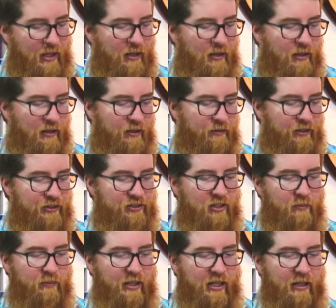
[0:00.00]
This can
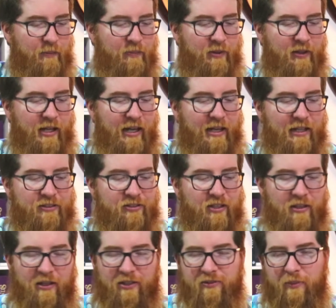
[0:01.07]
be played as
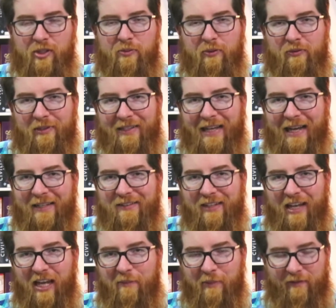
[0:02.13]
a much more relaxed
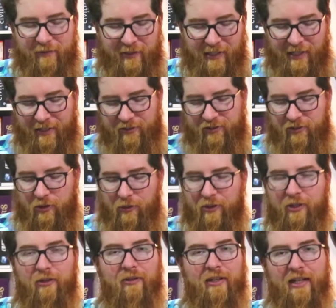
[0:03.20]
game. Everyone has their own
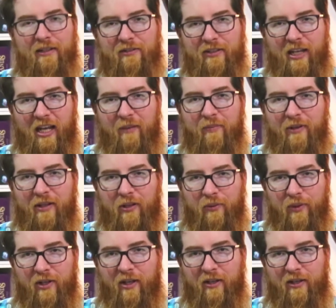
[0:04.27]
little landscape that they're
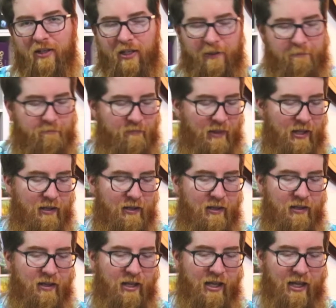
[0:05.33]
working on,
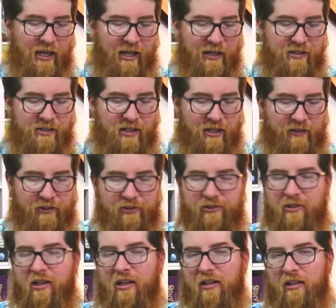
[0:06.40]
and there's
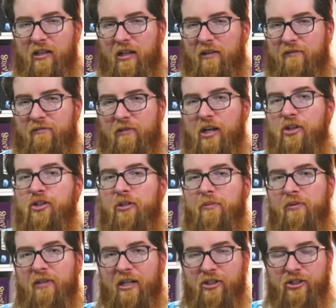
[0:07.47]
not a lot of rush or
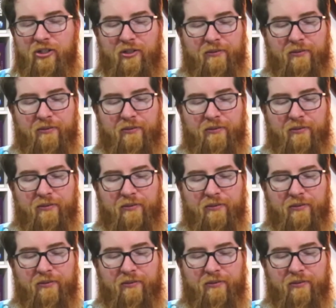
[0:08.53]
pressure.